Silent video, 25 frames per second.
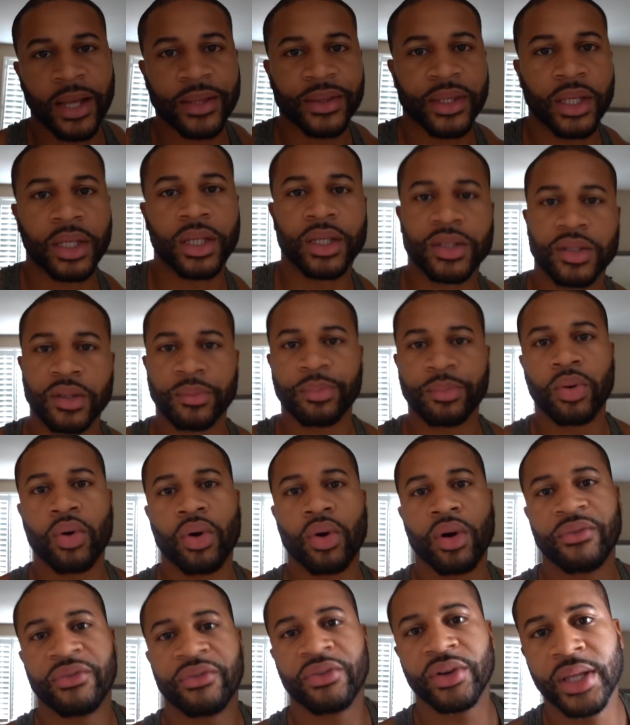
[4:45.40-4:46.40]
think it's
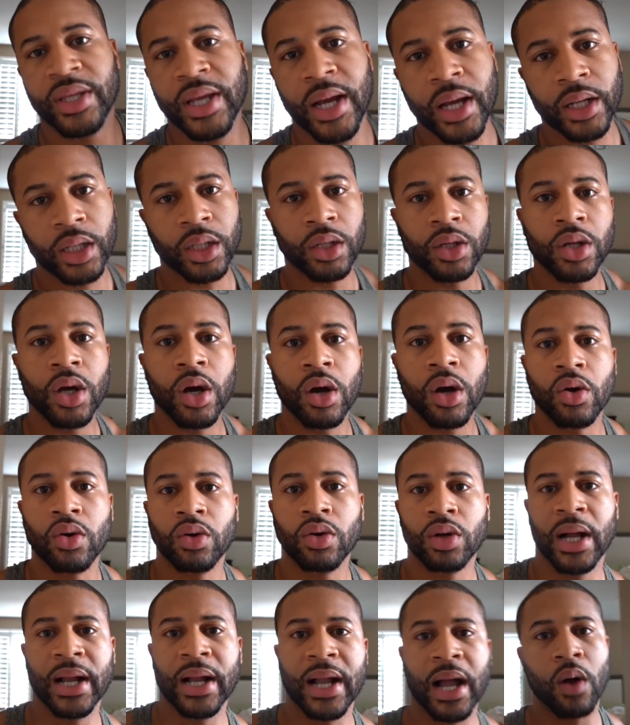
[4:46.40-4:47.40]
important for y'all to
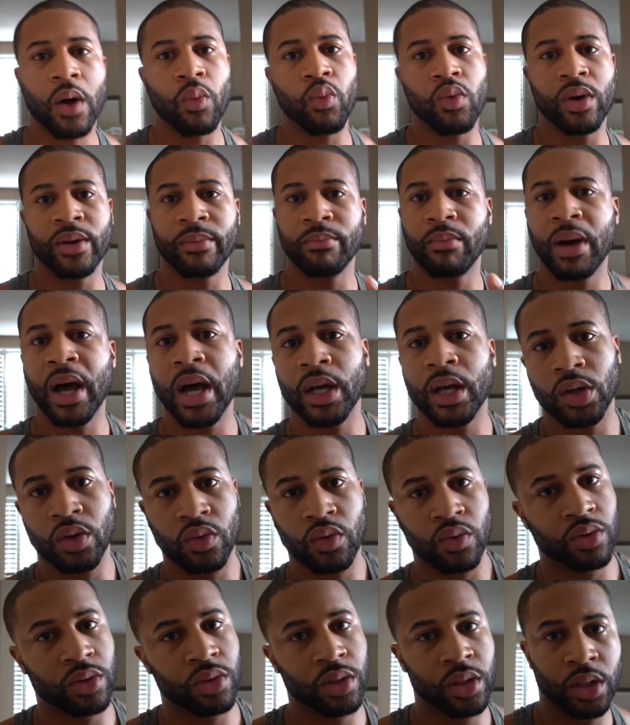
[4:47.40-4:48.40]
know I got one motto.